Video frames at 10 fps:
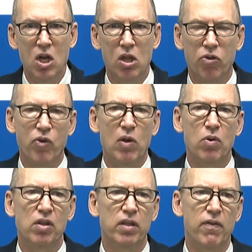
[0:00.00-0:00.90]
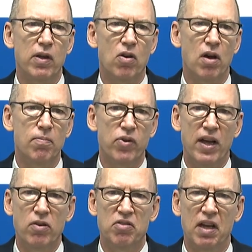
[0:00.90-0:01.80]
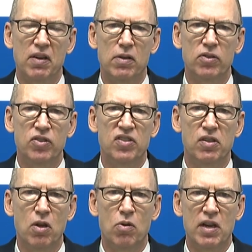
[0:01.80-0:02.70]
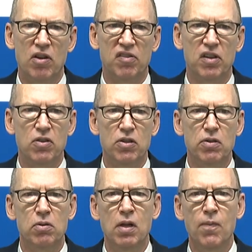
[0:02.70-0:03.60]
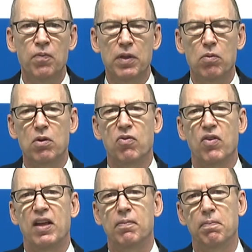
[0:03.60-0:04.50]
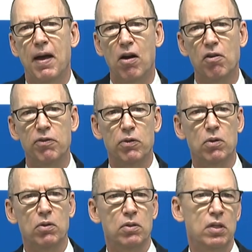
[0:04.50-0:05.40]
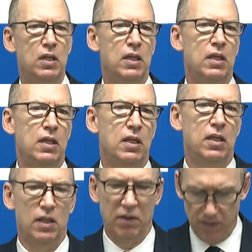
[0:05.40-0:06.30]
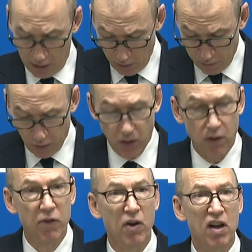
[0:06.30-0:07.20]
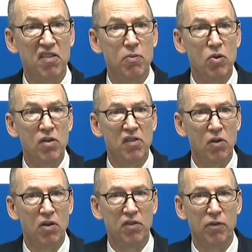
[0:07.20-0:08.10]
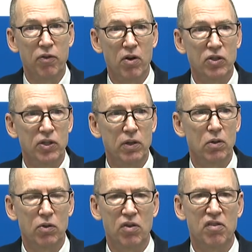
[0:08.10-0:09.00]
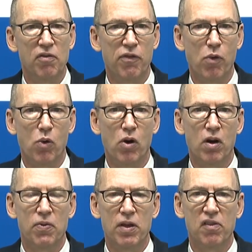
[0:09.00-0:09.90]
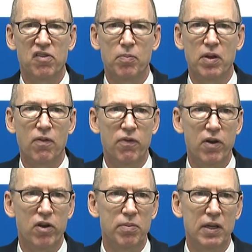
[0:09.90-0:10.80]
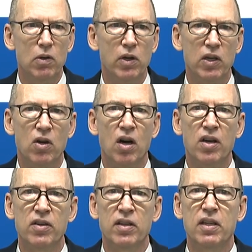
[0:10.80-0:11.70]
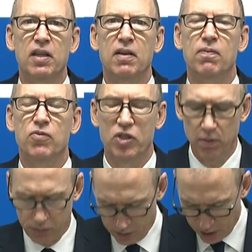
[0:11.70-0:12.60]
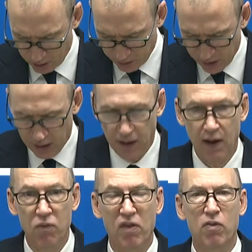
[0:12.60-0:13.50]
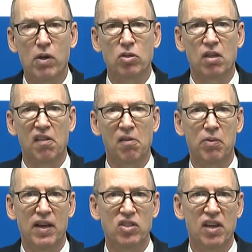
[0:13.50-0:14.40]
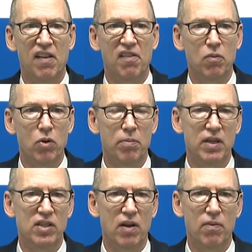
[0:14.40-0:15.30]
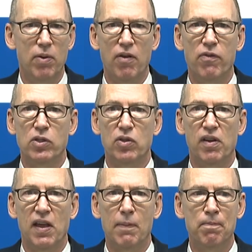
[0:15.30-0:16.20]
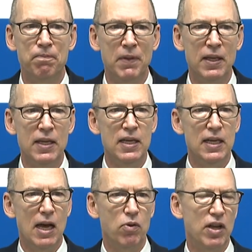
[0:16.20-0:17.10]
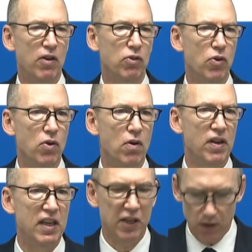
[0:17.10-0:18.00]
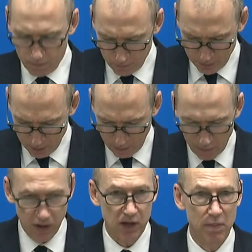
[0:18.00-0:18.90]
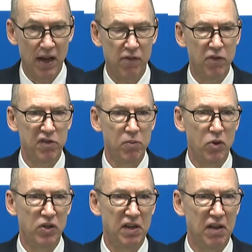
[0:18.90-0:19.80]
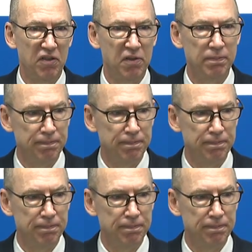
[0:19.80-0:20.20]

Three, we're delivering on brand new technologies that no one else can do that will create powerful value for our customers and also for our shareholders. And four, there's something very big going on in geopolitically and restructuring the supply chains, and we're a big beneficiary of that. I will now turn over to Hiko before I come back for some more details.